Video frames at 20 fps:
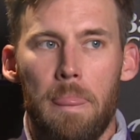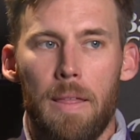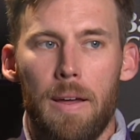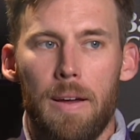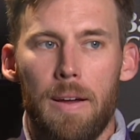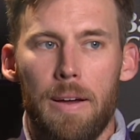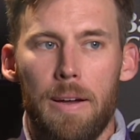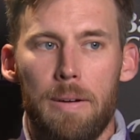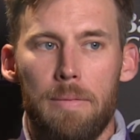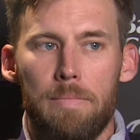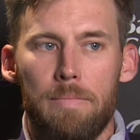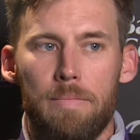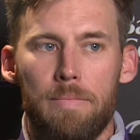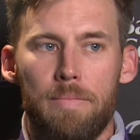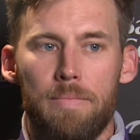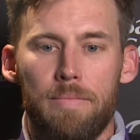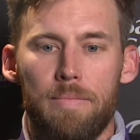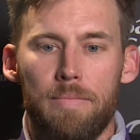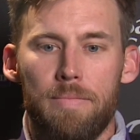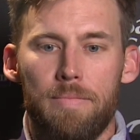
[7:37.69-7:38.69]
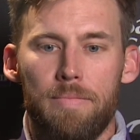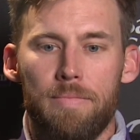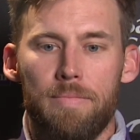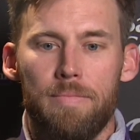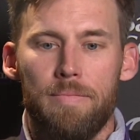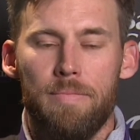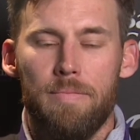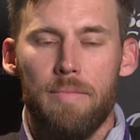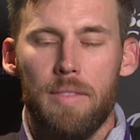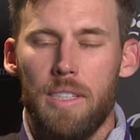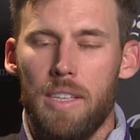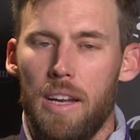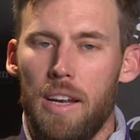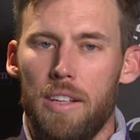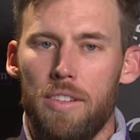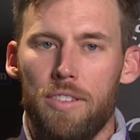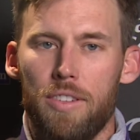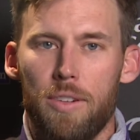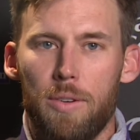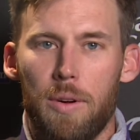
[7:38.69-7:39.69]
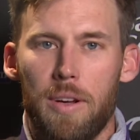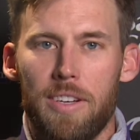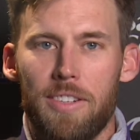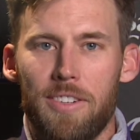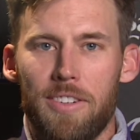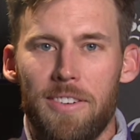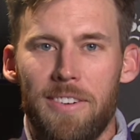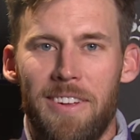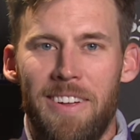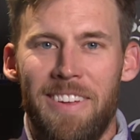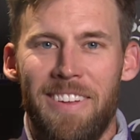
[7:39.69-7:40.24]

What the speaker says: Does that answer your question?